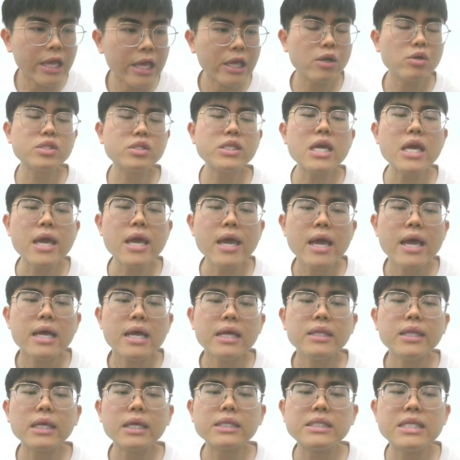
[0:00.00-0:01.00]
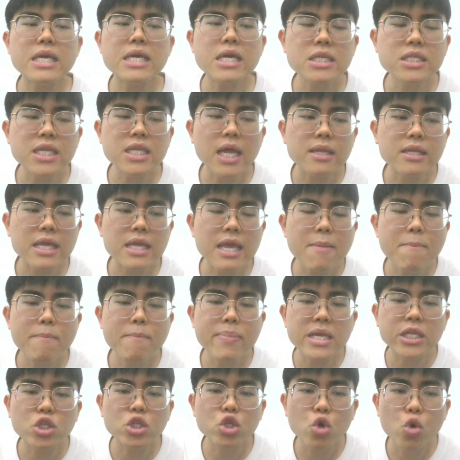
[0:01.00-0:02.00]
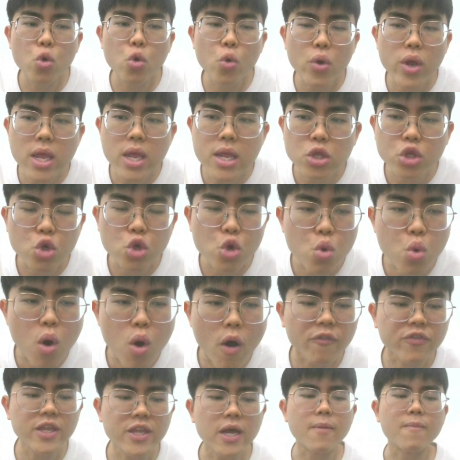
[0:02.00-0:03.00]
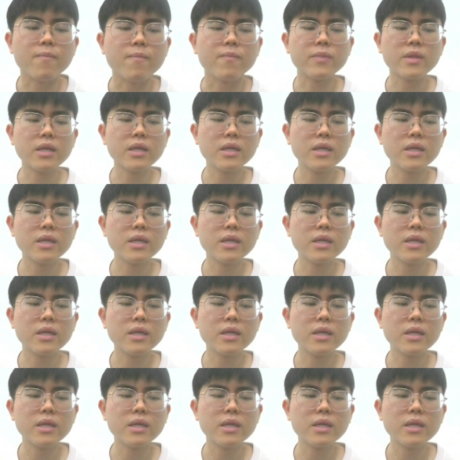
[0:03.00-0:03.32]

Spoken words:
You see, the distance in between two of them,